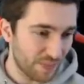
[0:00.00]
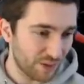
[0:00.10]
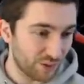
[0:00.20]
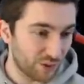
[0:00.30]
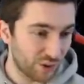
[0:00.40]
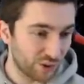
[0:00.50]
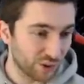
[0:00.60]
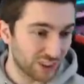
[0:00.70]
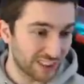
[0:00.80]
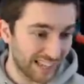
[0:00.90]
You got Don in
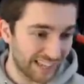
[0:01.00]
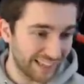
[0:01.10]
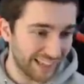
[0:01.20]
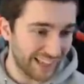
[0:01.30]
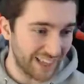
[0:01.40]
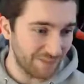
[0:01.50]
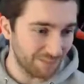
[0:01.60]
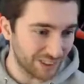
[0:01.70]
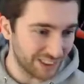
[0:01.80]
your second game.